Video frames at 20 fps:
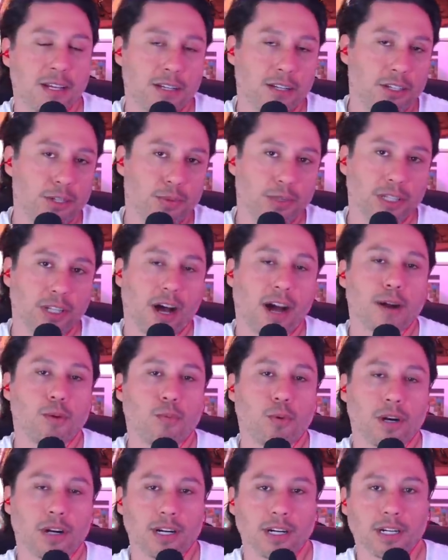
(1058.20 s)
do a lot of
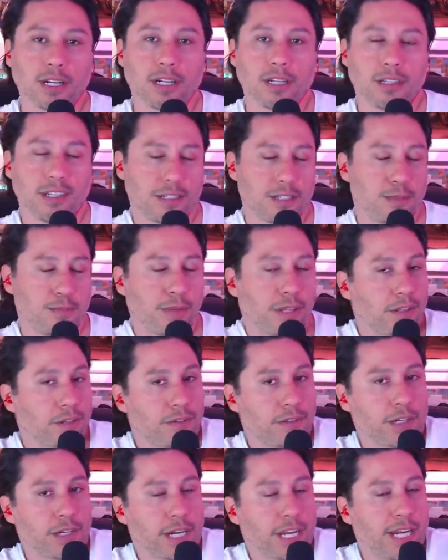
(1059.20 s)
work because it's the mother
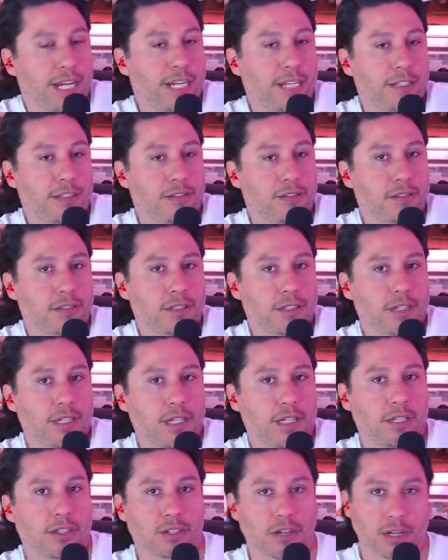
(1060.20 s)
of your kids.
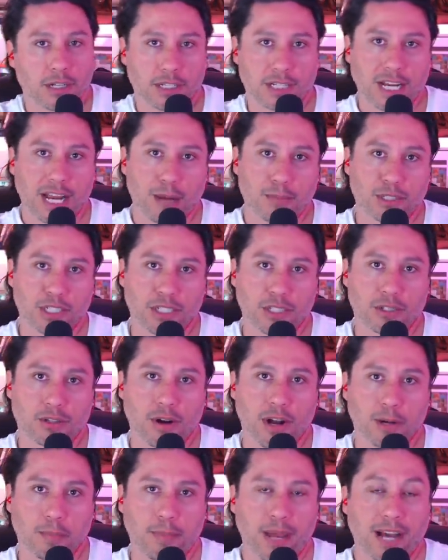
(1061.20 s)
Start establishing
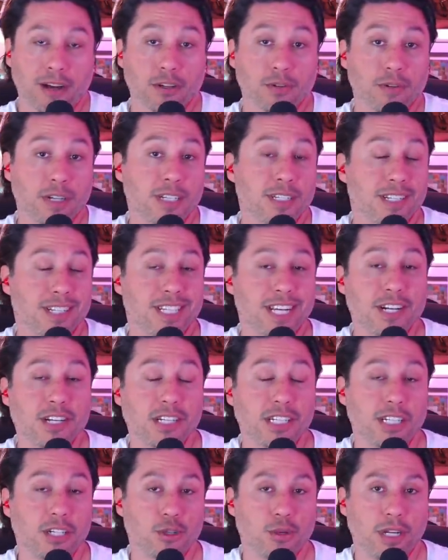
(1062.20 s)
strong boundaries,
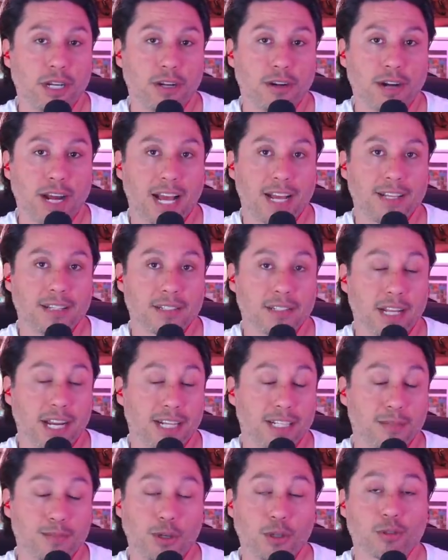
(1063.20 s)
essentially treating her as
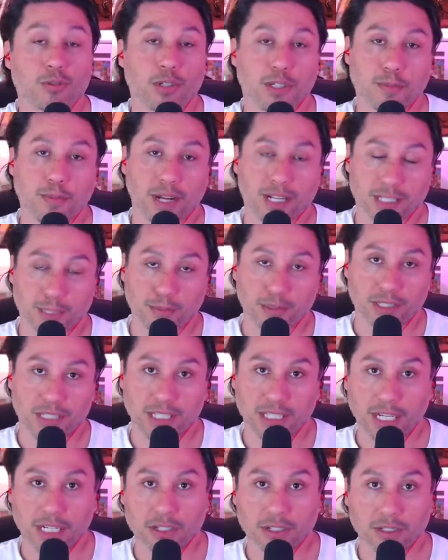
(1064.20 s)
like the most responsible
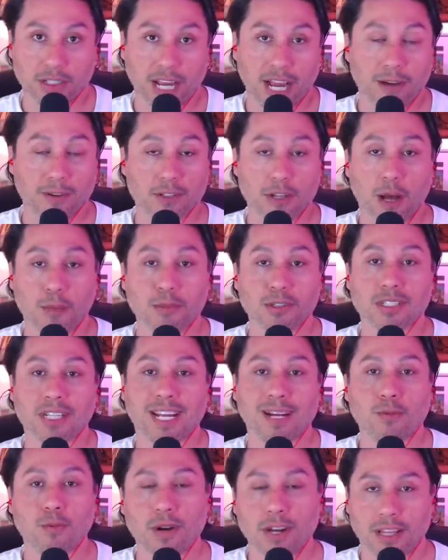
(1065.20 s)
teenager in the house, almost
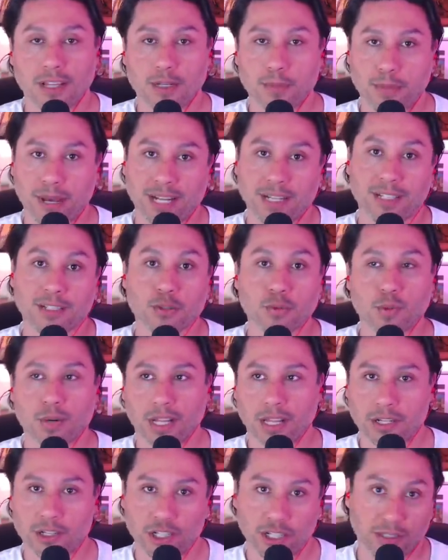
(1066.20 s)
like one of the dependents, one of
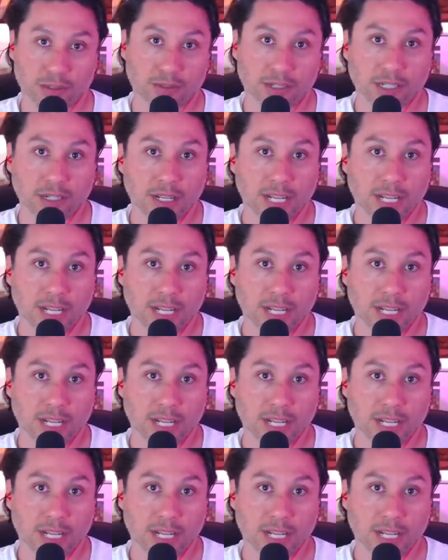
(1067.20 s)
the children.